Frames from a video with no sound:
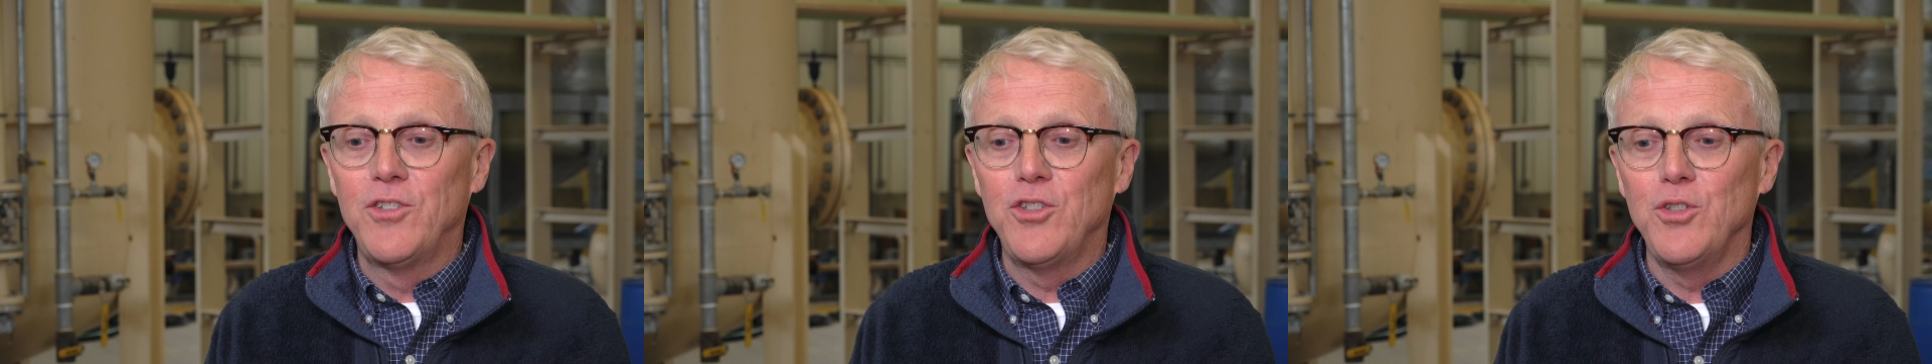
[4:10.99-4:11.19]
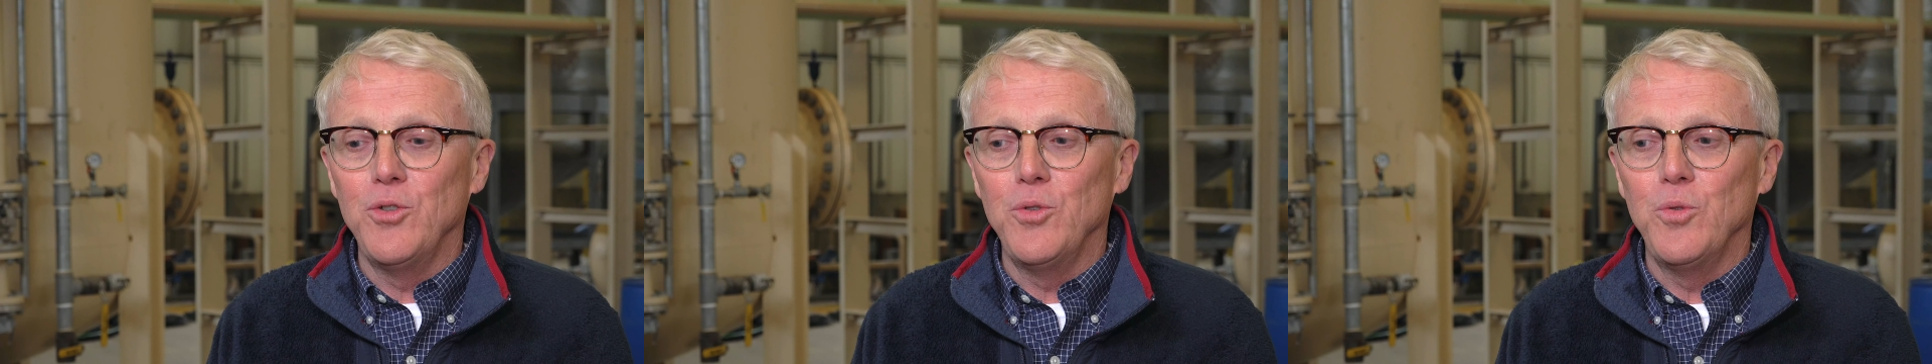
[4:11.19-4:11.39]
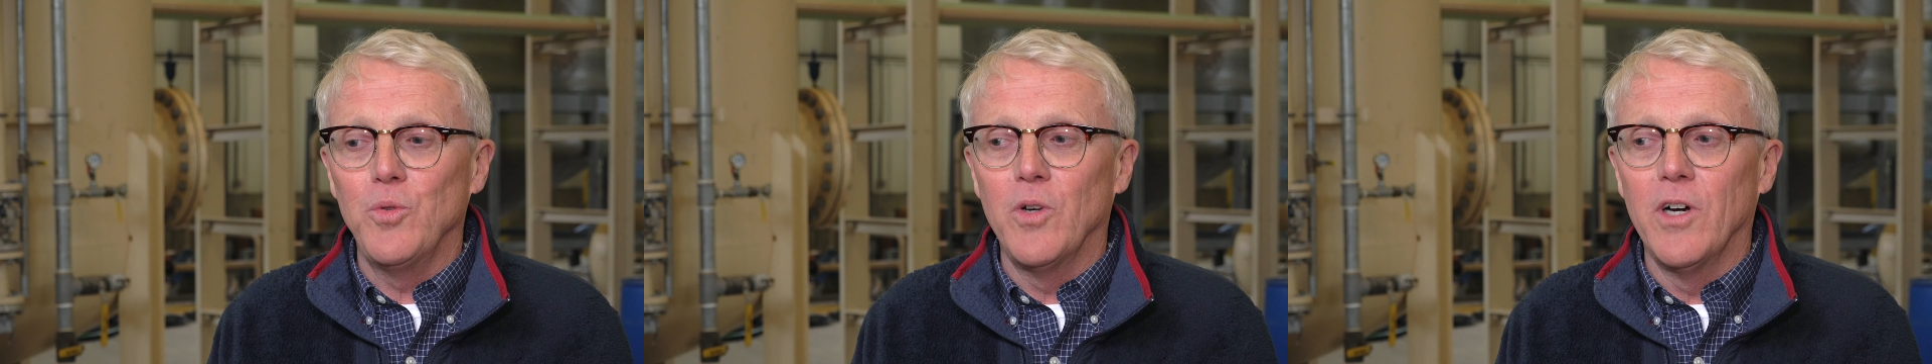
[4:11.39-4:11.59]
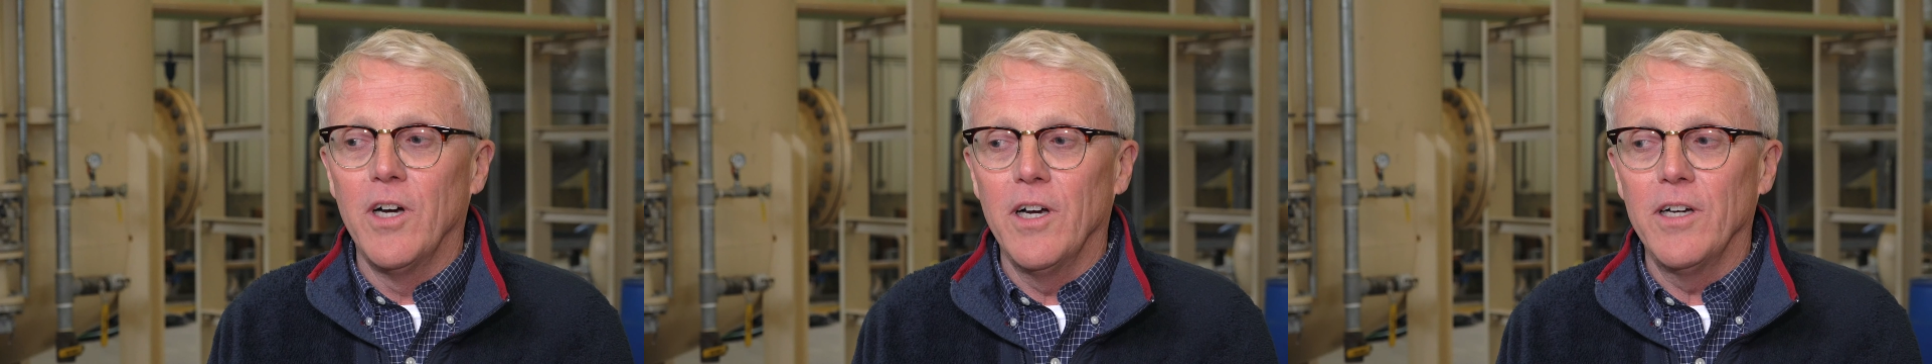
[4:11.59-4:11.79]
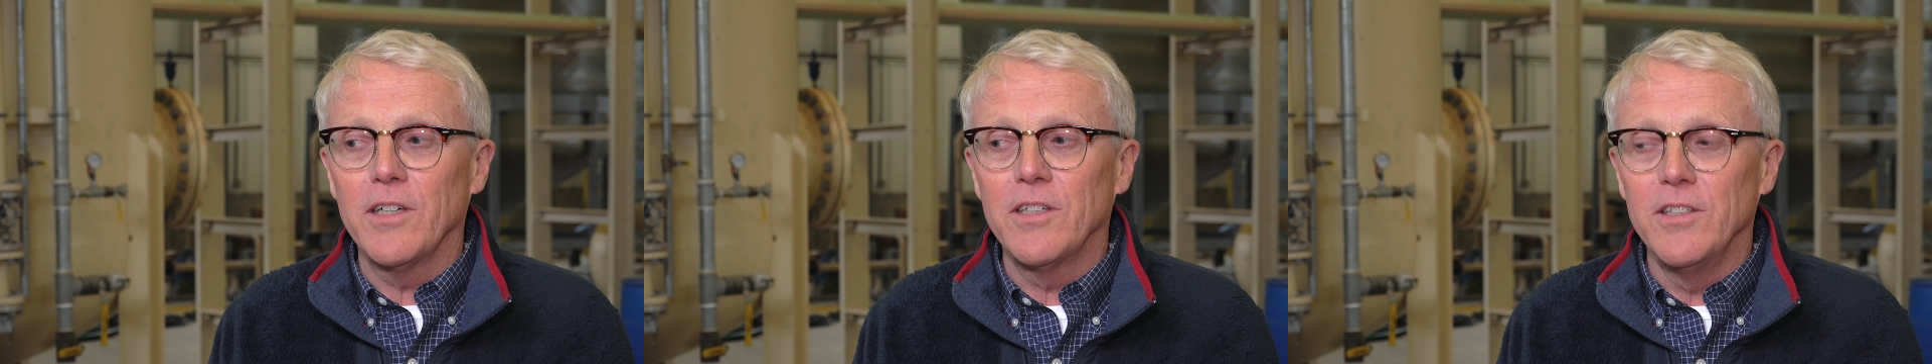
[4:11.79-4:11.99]
to
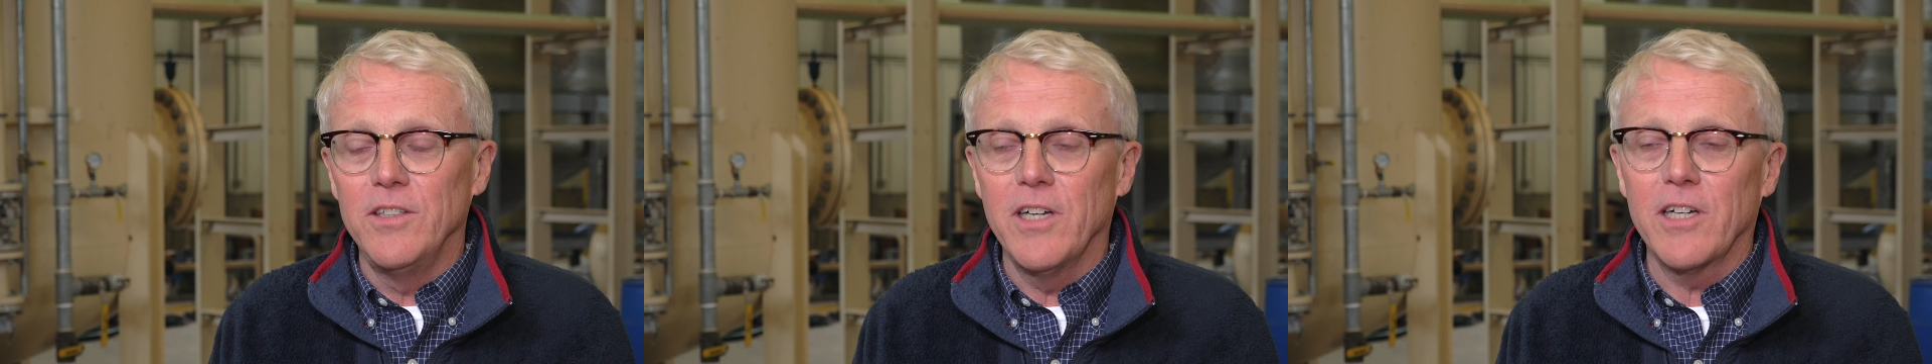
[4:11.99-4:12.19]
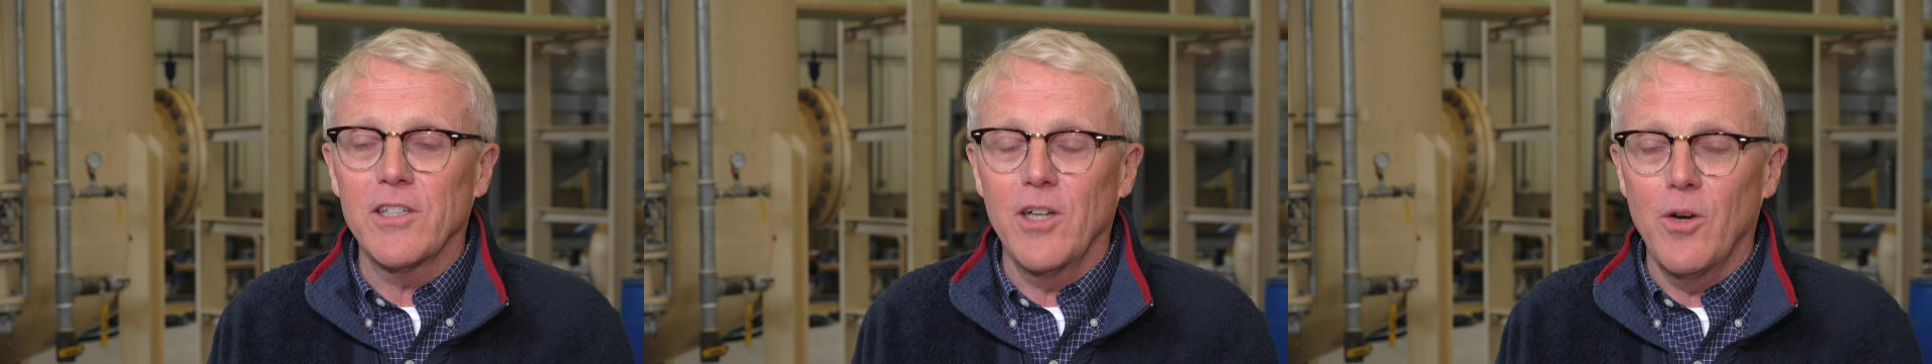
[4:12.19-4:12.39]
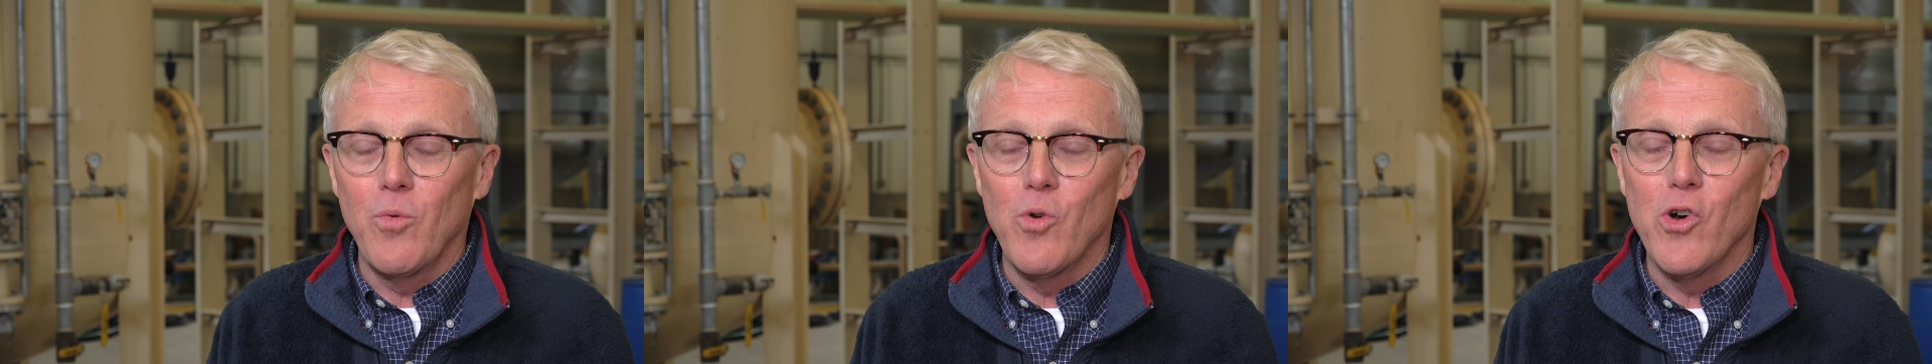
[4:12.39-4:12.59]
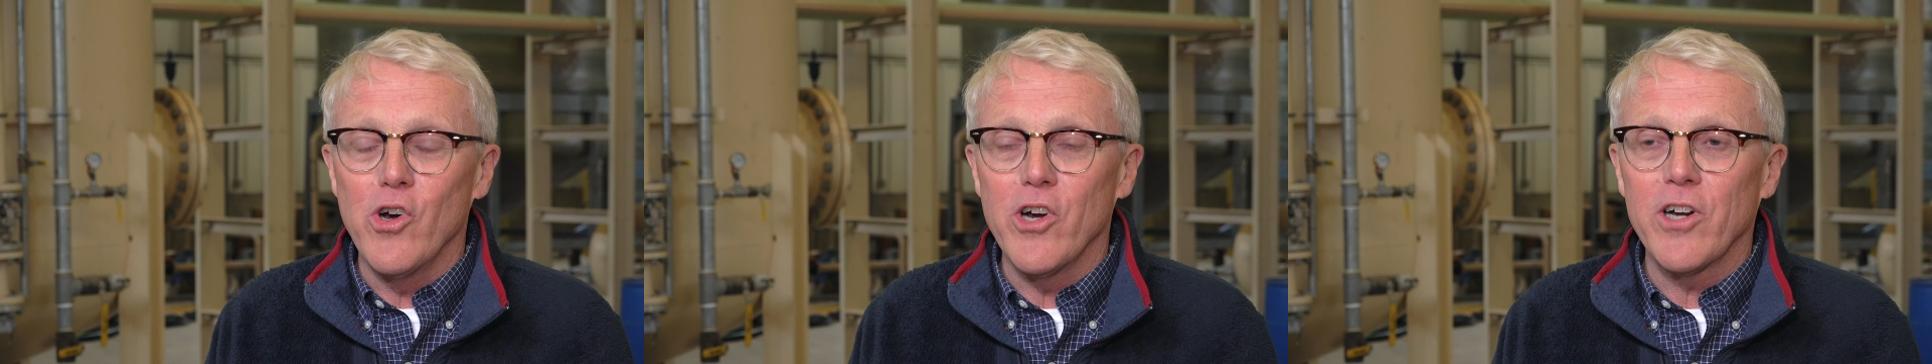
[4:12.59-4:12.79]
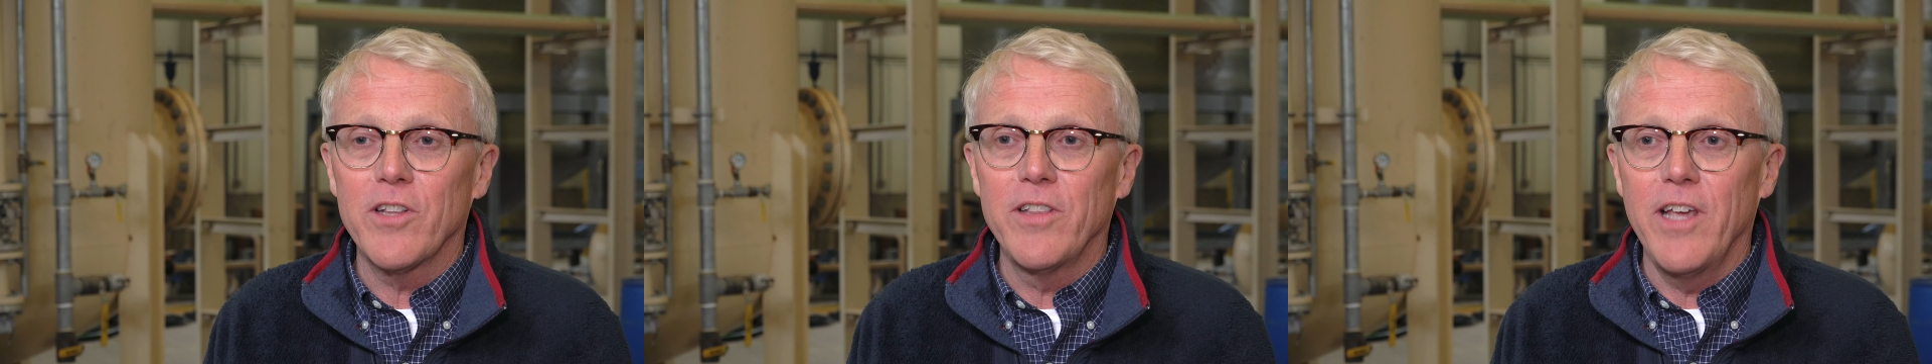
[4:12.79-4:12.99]
conduct our
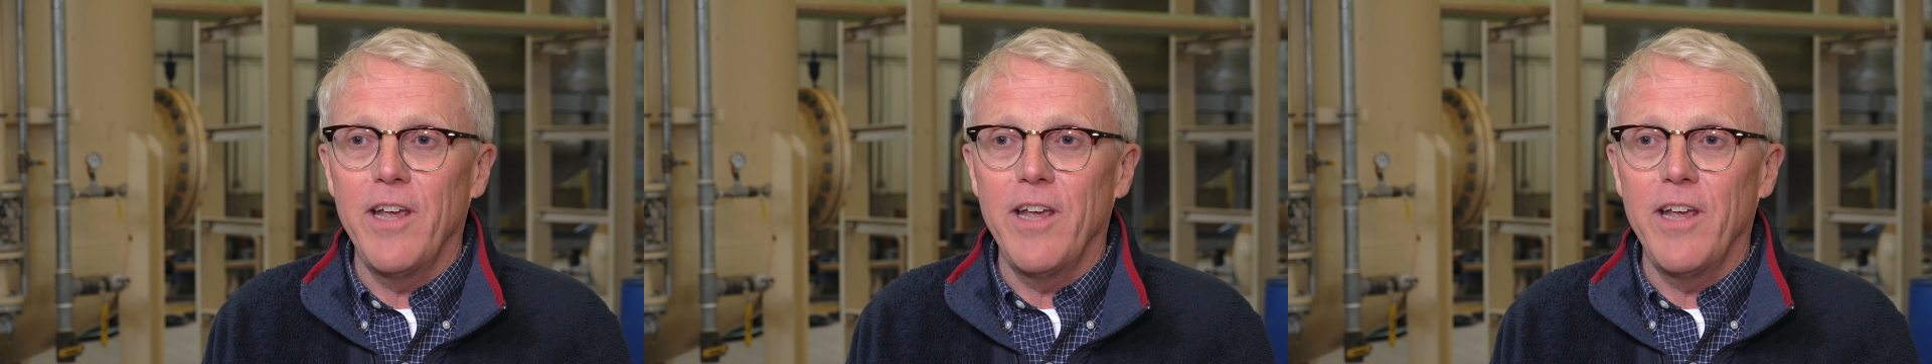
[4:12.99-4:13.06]
work.